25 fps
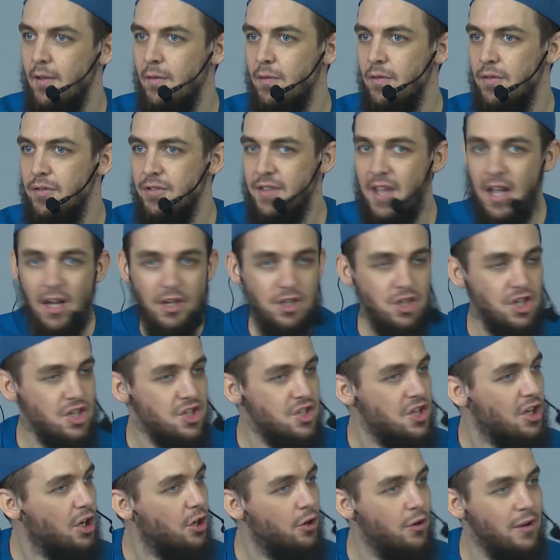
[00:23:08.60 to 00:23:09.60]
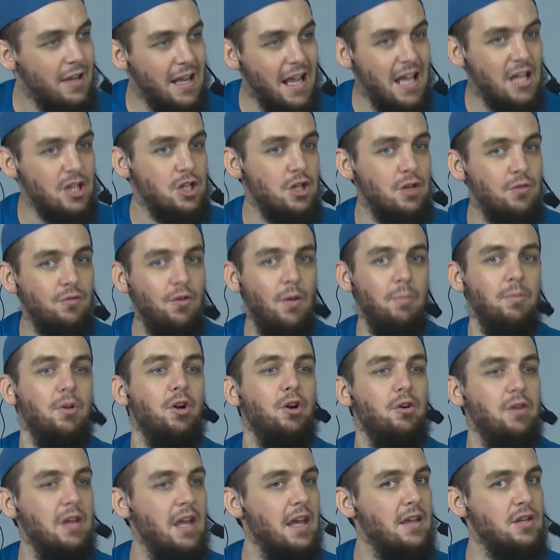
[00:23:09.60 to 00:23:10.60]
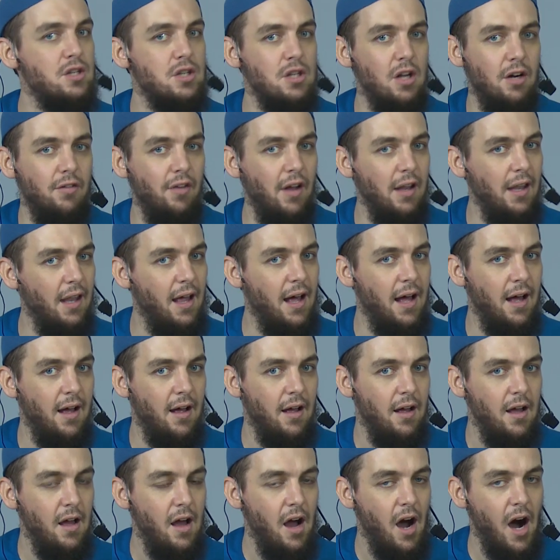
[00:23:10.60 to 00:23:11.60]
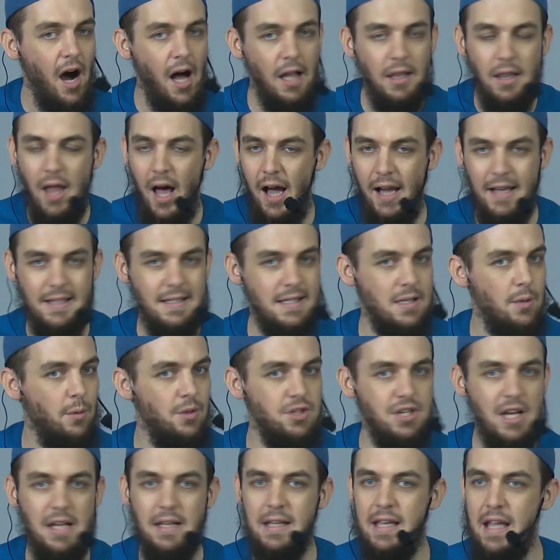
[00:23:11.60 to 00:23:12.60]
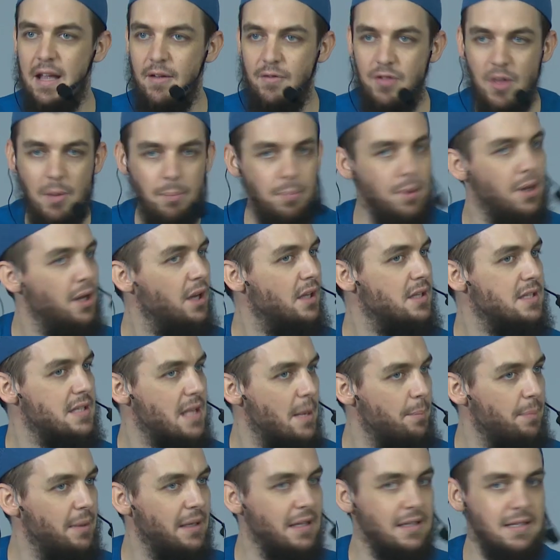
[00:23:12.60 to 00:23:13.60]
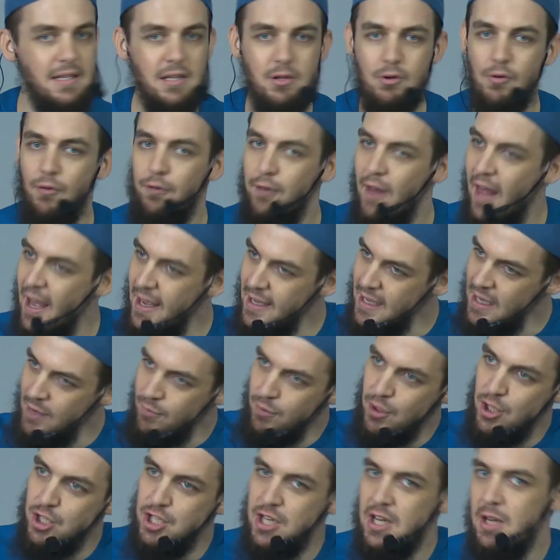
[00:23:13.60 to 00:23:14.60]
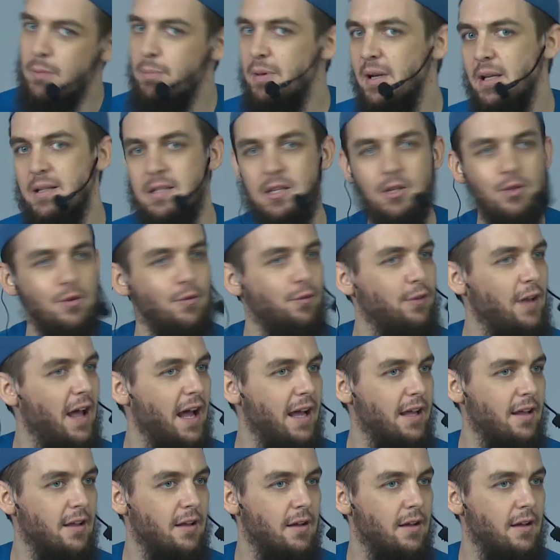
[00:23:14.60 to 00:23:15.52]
They are just a creation from the creation of Allah. Allah Azza wa Jal gave the birds the ability to fly, gave the jinn ability to fly.